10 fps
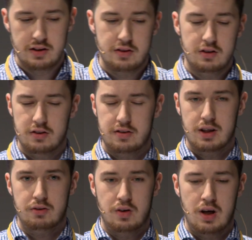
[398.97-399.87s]
isn't just
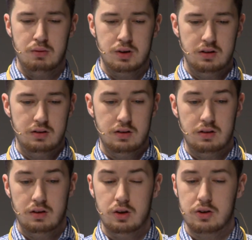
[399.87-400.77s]
down to how it
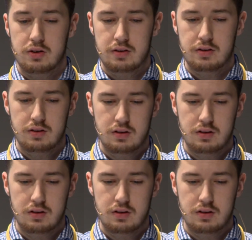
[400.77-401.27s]
looks.